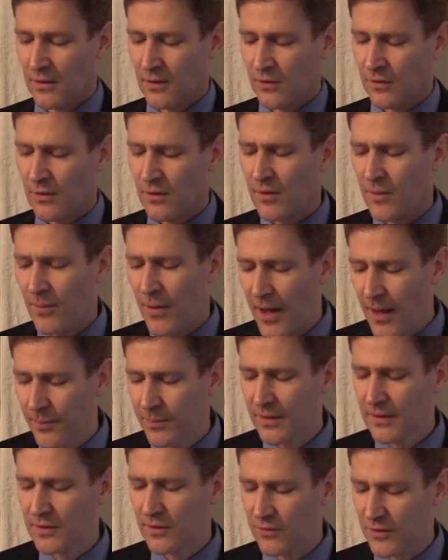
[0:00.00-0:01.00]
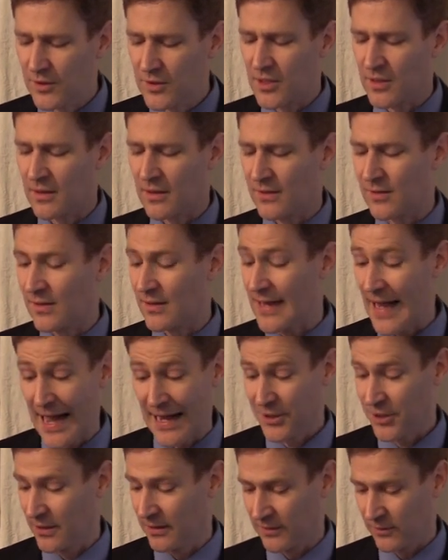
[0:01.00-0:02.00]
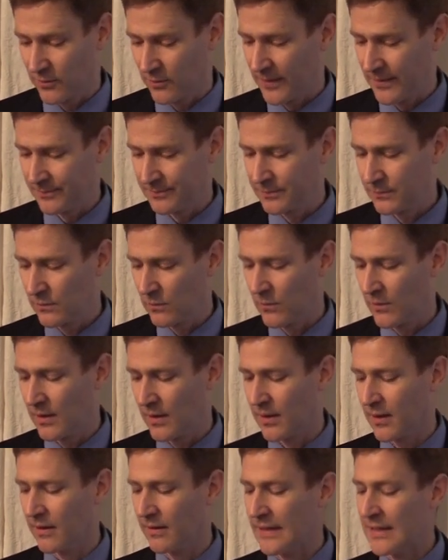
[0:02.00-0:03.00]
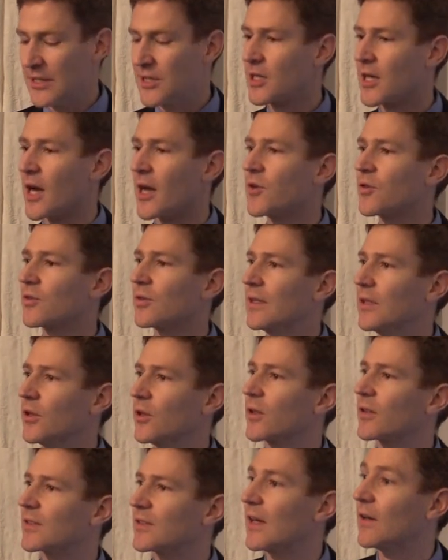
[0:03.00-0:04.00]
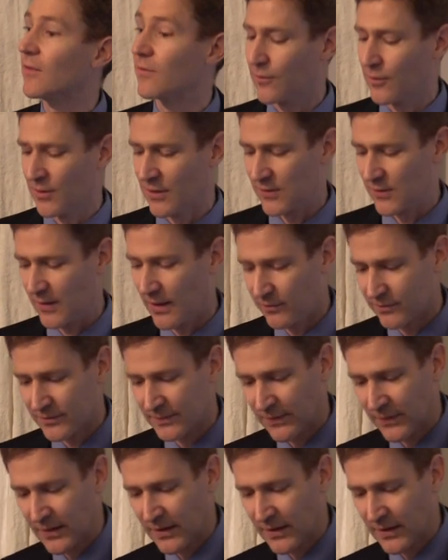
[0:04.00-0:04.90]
So the populist vision is a nationalist one, where each country looks out for itself.